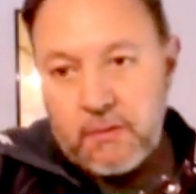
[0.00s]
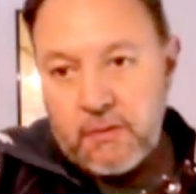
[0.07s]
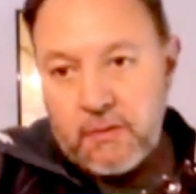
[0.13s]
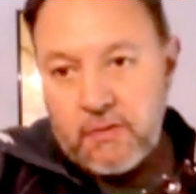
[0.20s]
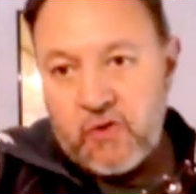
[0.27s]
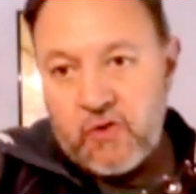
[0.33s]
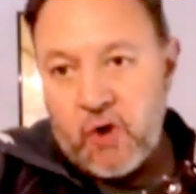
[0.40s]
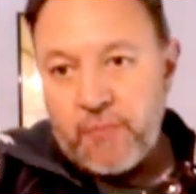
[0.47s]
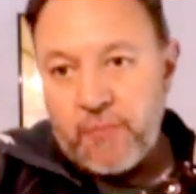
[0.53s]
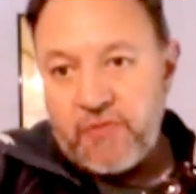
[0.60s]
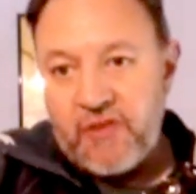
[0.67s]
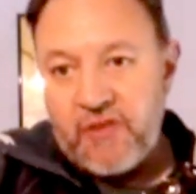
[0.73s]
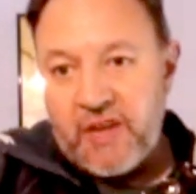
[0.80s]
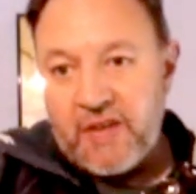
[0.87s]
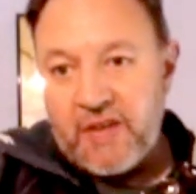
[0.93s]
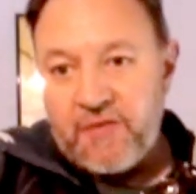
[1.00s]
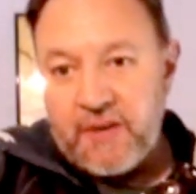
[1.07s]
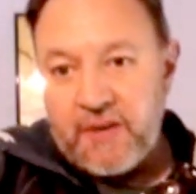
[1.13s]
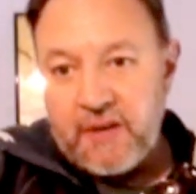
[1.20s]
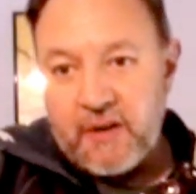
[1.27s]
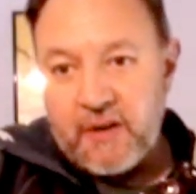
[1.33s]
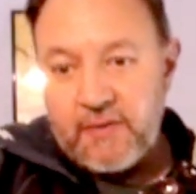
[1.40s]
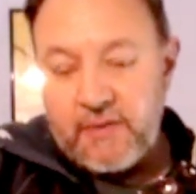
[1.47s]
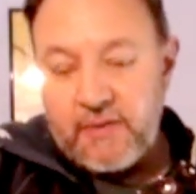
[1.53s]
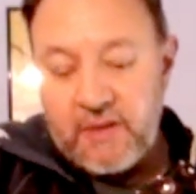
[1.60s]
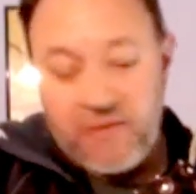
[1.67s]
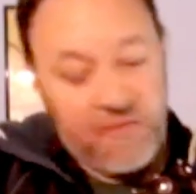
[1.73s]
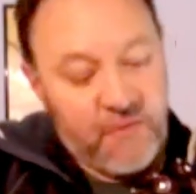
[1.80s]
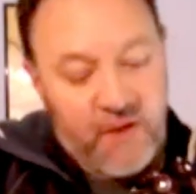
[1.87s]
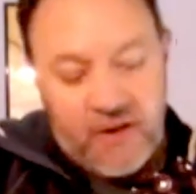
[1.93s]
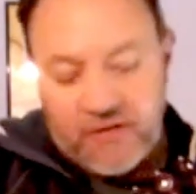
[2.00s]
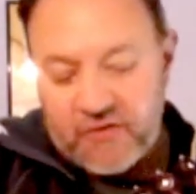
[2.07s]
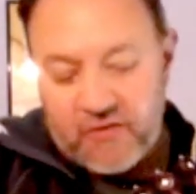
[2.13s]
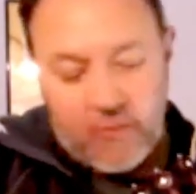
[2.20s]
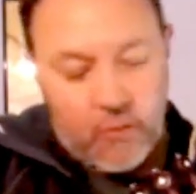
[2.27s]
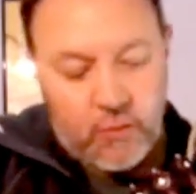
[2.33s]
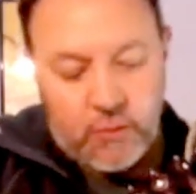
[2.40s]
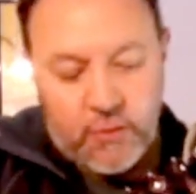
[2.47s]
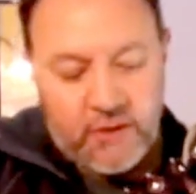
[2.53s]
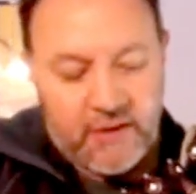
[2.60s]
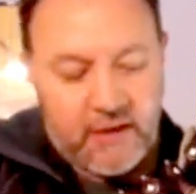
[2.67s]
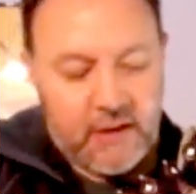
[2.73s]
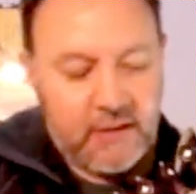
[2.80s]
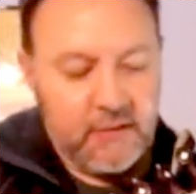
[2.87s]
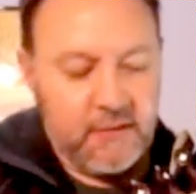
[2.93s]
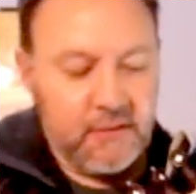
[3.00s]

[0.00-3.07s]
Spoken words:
top, second finger, then first all the way down.